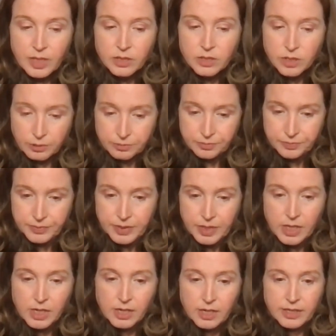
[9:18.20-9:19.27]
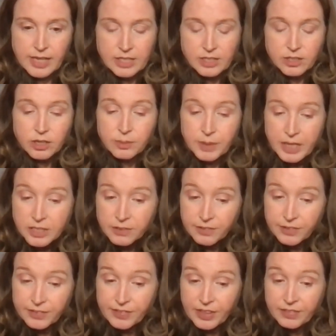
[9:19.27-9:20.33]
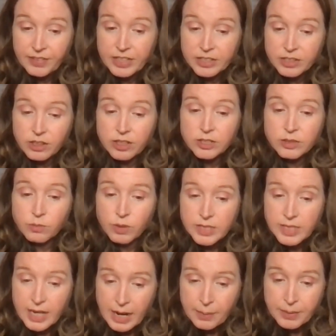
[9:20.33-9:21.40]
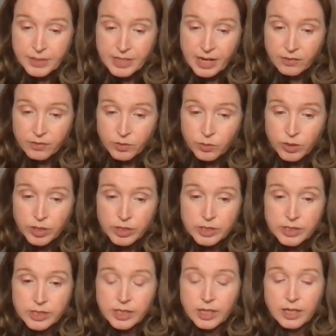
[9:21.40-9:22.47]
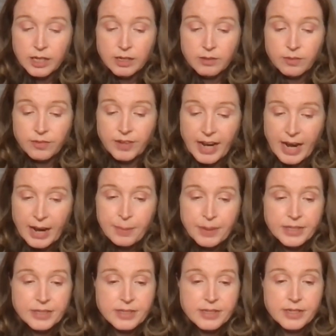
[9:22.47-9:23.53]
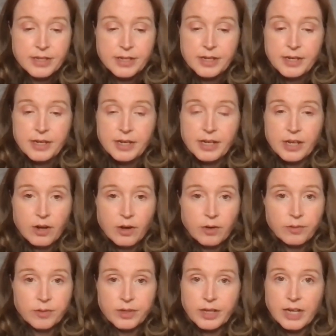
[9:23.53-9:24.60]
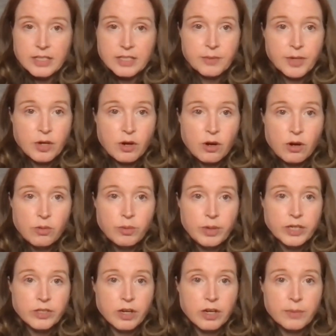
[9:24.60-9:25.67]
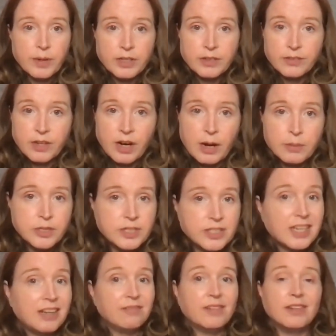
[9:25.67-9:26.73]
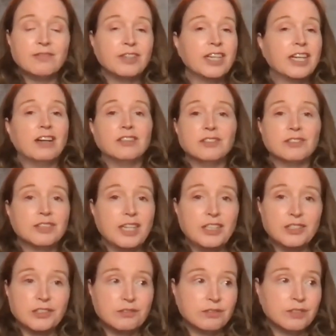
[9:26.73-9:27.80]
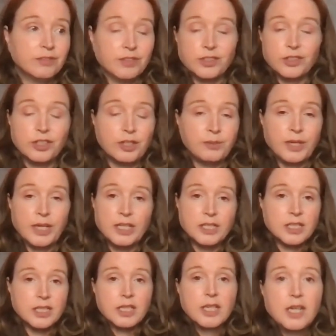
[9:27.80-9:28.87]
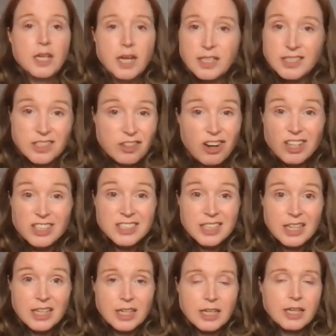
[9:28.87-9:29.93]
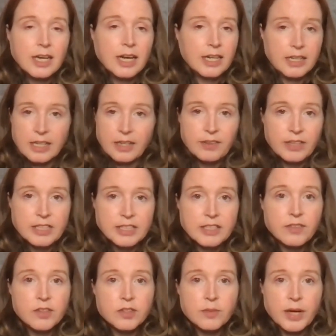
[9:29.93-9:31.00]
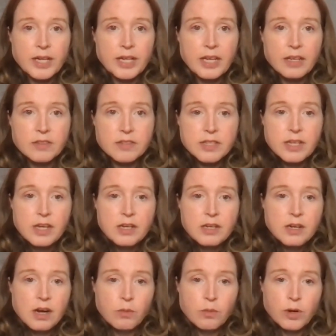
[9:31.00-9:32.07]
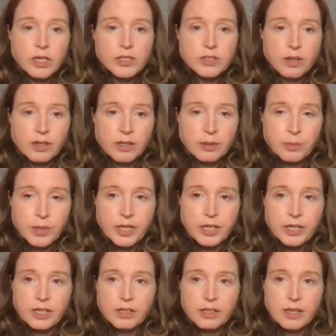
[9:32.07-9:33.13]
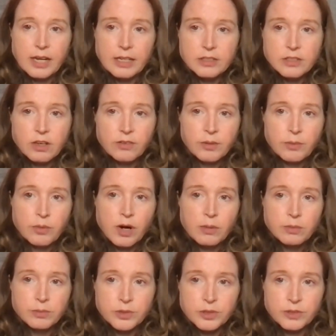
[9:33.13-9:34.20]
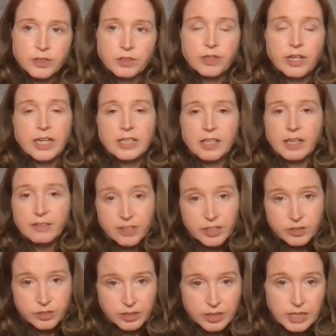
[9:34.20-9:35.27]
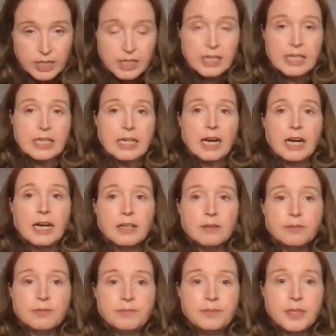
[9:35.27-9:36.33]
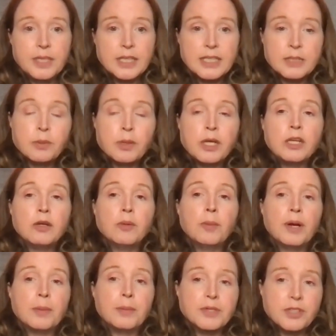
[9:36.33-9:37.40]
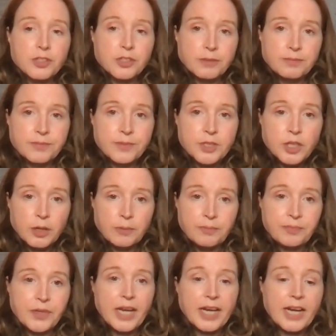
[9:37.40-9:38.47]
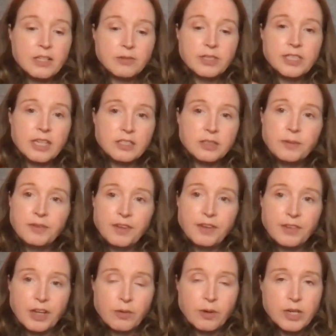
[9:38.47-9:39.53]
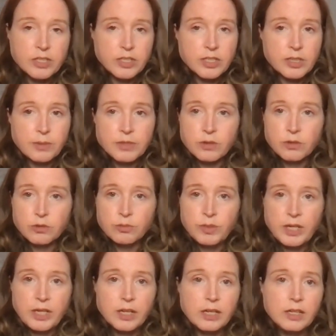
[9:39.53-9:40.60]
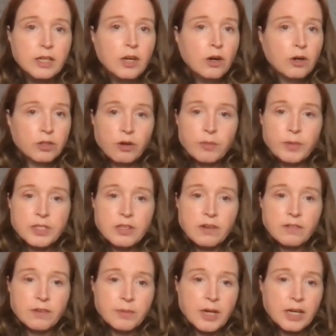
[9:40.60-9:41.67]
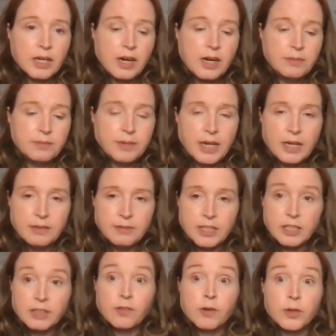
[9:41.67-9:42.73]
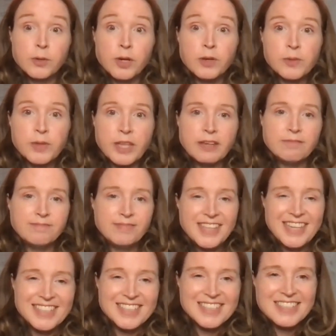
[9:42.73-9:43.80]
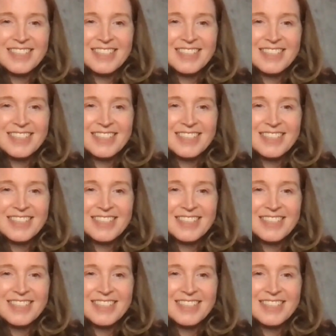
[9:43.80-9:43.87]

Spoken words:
So that's termination for convenience clause. What happens afterwards? If it happens, guys, give me a call. We can talk about different options. I have free consultation for 30 minutes. It doesn't cost anything. I can at least give you some ideas on where to start. I'm pretty good at solving problems or creating leverage or at least putting you in a better position. So, hey guys, reach out to me if you have any questions. I'm on social media, thecromeslawfirm.com. I look forward to working with you. Thanks.